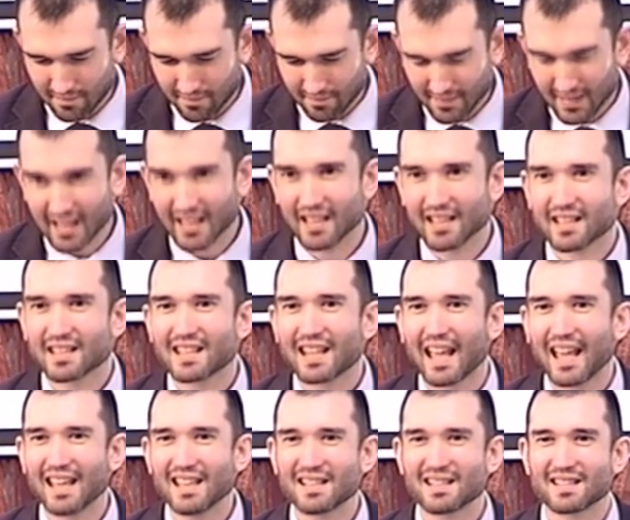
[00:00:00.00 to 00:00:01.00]
It
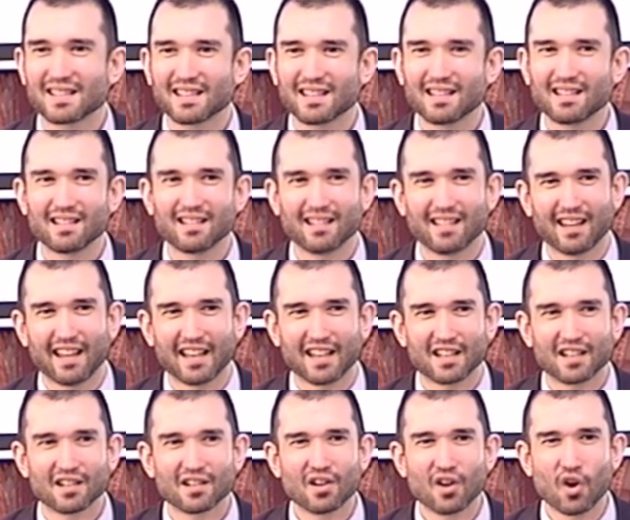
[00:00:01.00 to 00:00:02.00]
tasted like
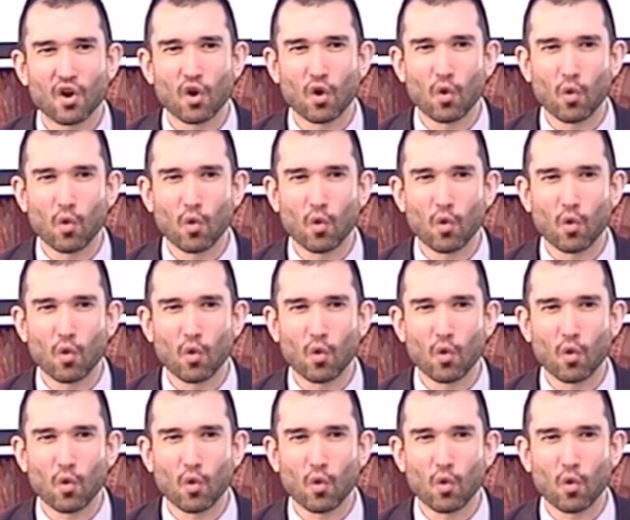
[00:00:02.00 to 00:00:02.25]
home.